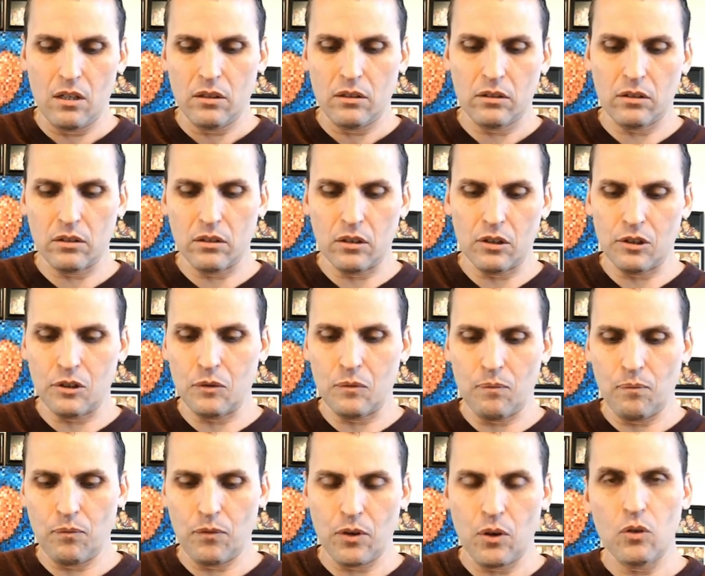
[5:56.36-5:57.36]
So
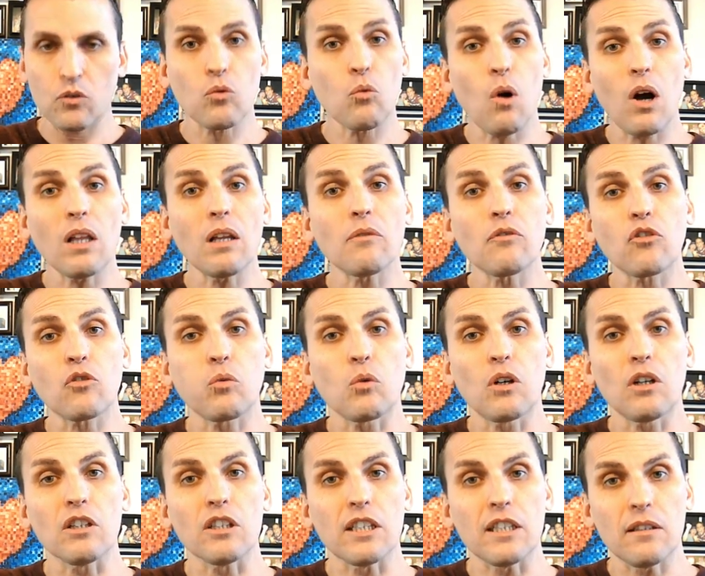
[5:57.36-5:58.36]
while I'm
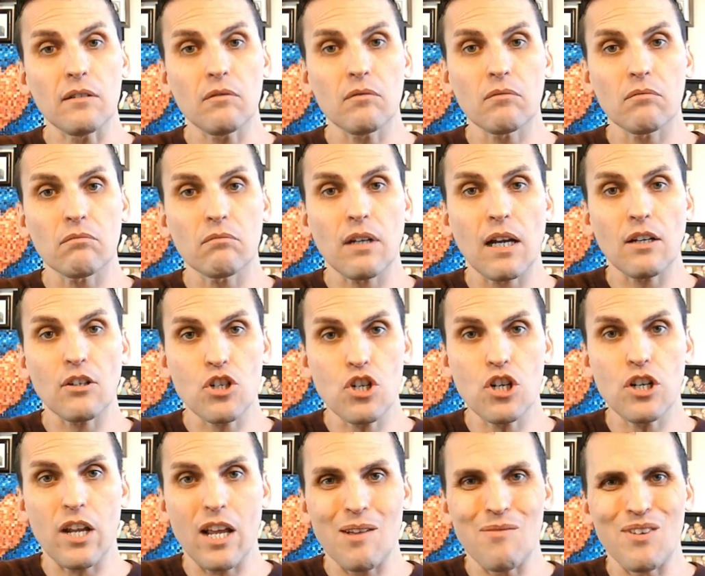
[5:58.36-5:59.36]
swirling, how's your
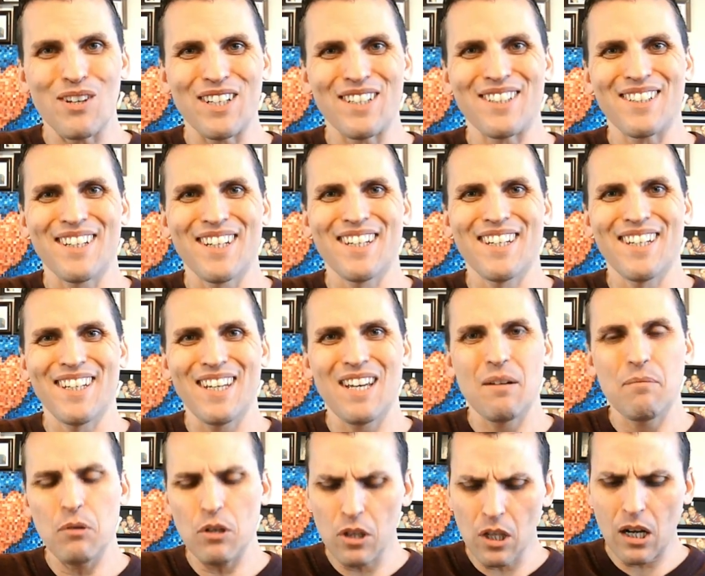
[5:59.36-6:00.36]
day been?
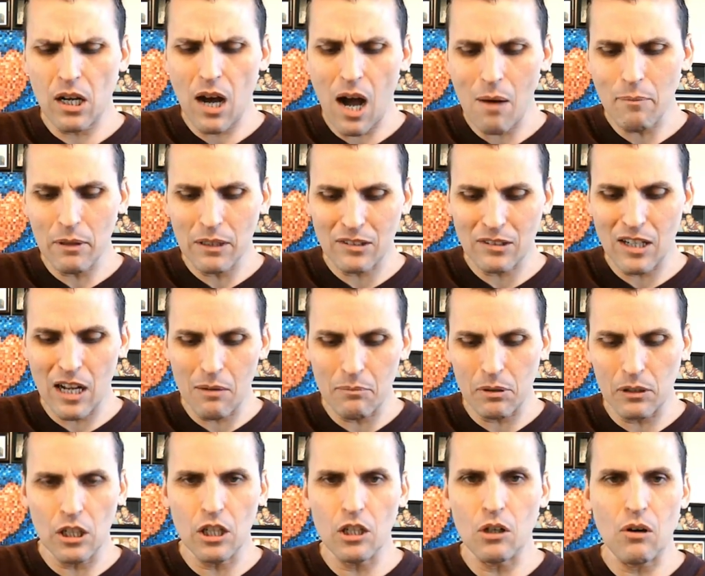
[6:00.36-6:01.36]
Put in the comments down
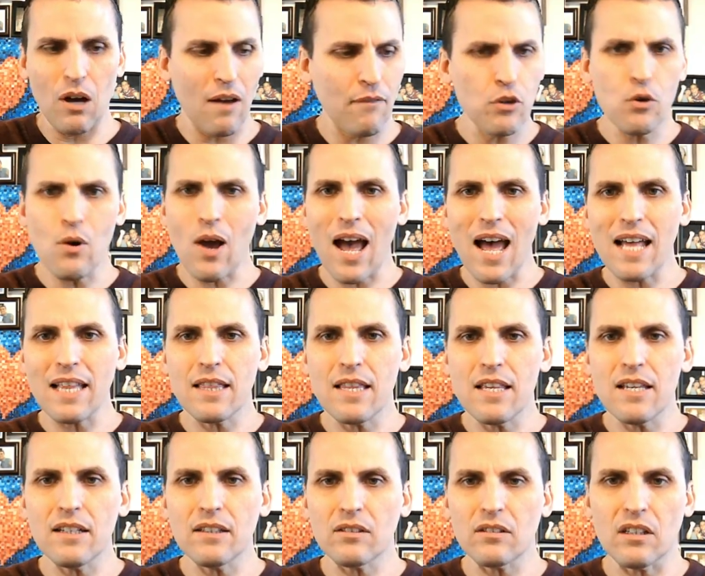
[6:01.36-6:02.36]
below. Have you had
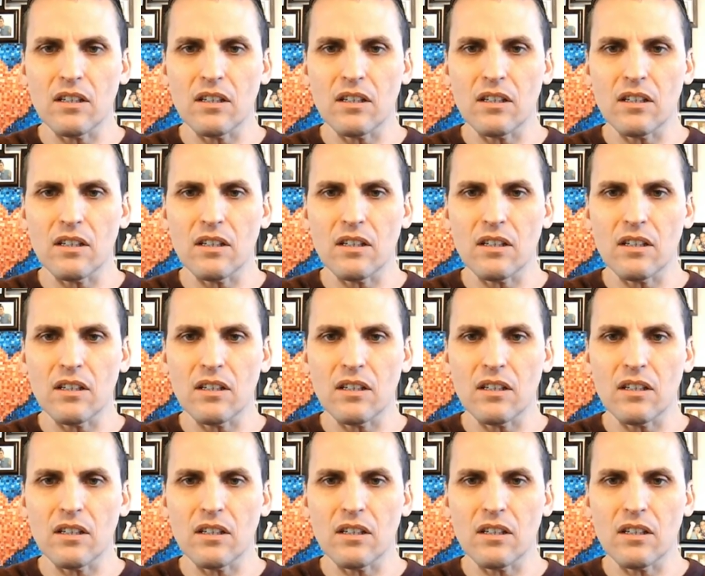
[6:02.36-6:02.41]
this?